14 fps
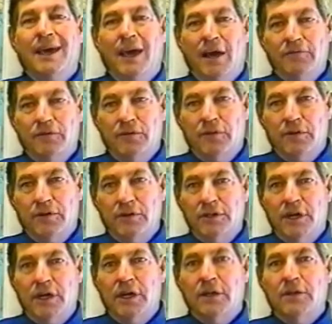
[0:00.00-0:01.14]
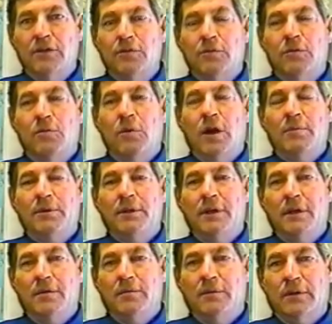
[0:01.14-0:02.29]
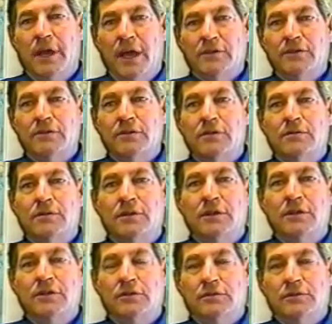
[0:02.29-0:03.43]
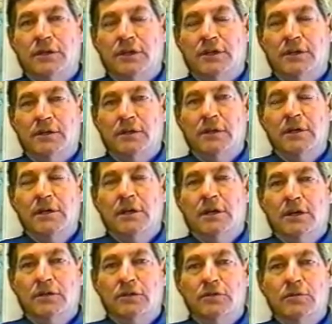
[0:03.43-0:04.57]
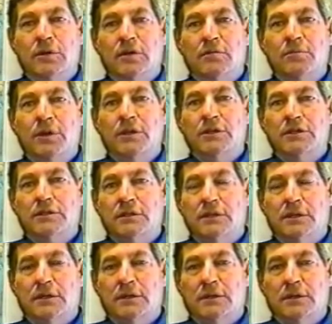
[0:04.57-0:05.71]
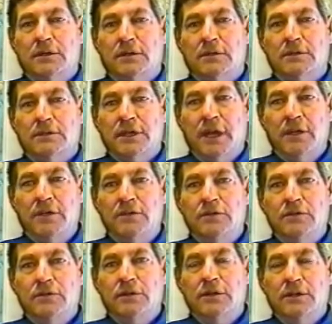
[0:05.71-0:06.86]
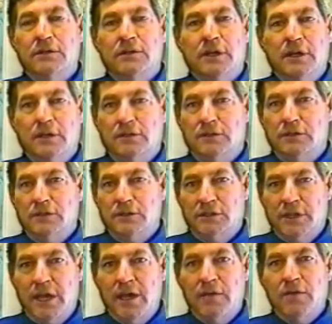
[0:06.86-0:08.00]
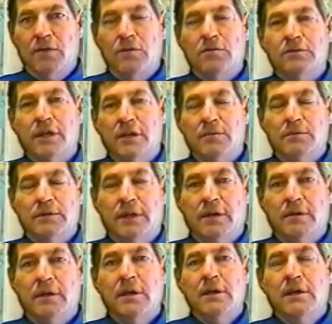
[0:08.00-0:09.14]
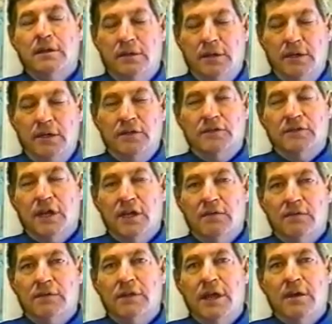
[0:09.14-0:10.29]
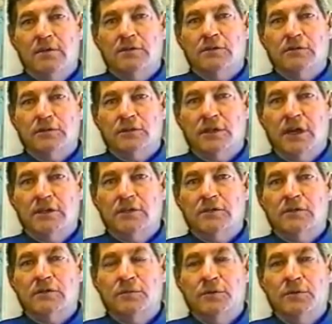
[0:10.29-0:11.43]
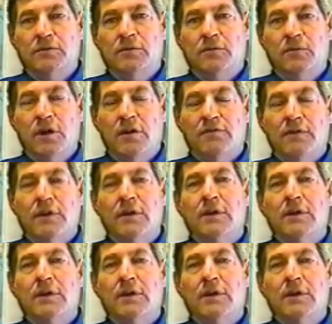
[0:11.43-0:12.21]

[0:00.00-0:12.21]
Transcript: After they're done, you will wipe it down with acetone, and then you'll take a 200 mesh sanding to it and sand the whole table down, the inside of it down, so it's nice and smooth and rough.